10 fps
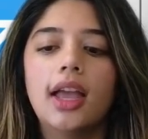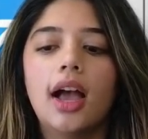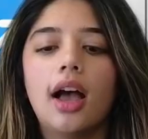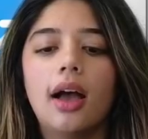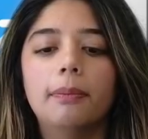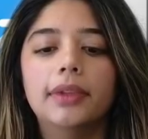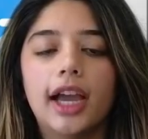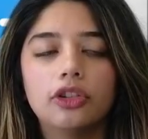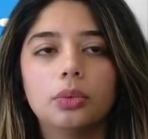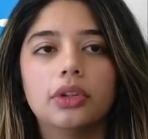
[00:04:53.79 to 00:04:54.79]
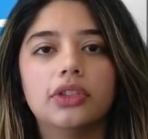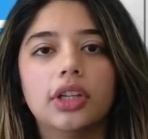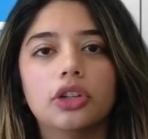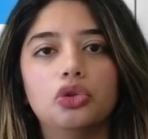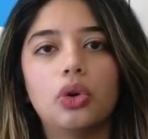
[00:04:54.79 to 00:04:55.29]
That's where it's
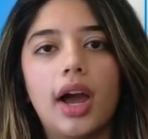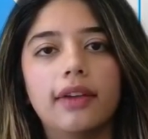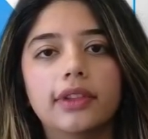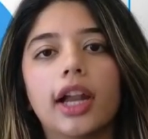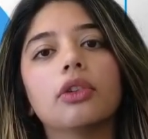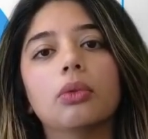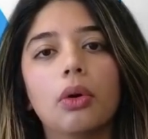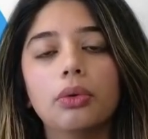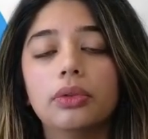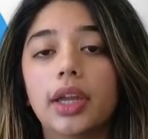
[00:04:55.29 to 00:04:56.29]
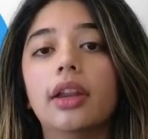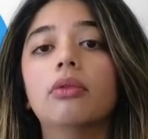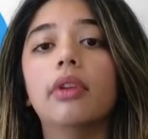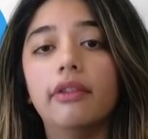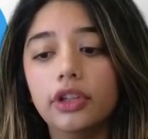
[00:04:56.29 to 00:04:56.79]
going to drive that growth
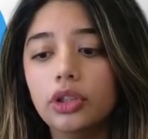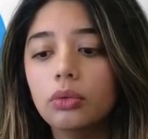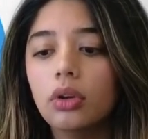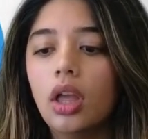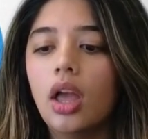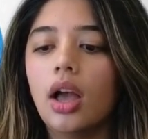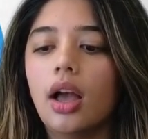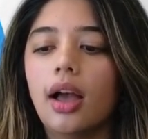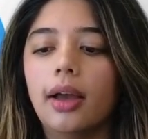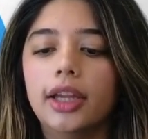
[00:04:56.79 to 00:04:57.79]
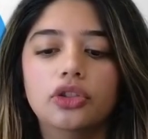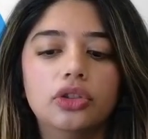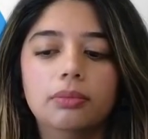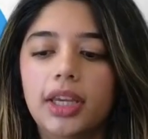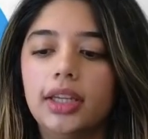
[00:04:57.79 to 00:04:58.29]
and revenue and
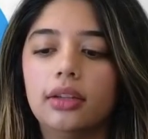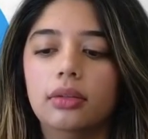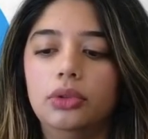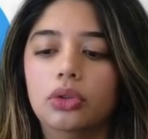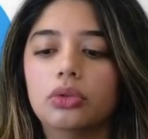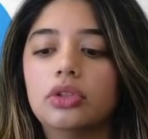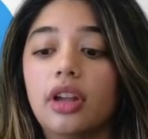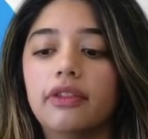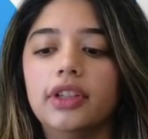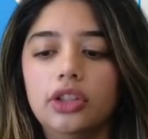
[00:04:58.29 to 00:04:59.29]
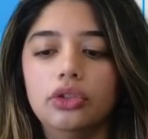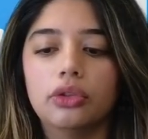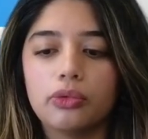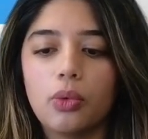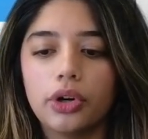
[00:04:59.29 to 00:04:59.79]
just make, stuff easier for